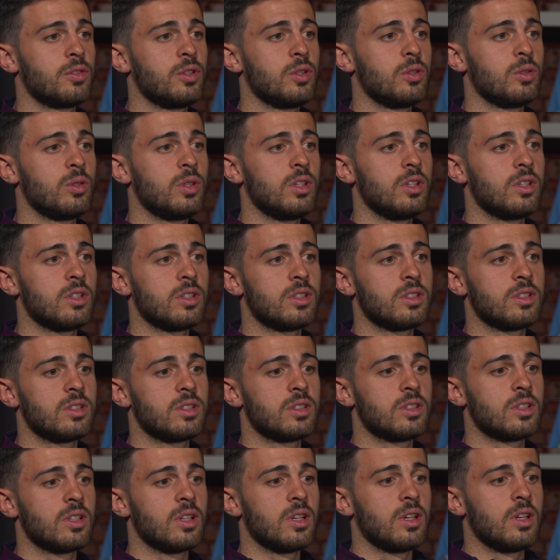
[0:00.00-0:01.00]
few
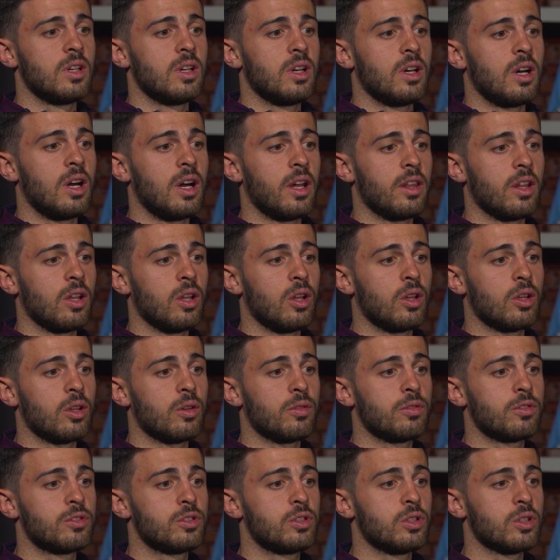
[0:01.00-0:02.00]
years had a lot
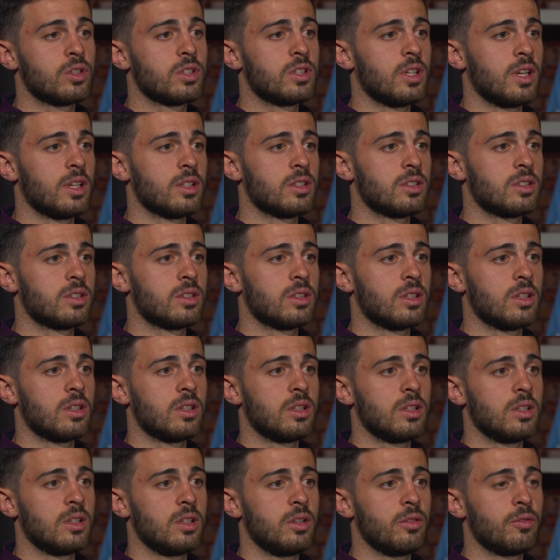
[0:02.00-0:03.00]
of success
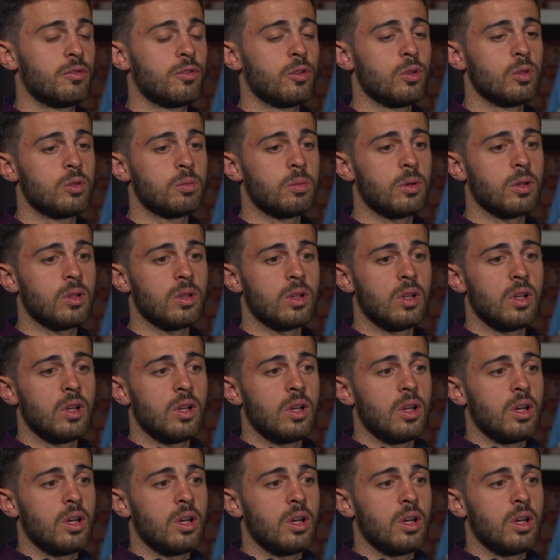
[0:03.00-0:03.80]
uh, in football.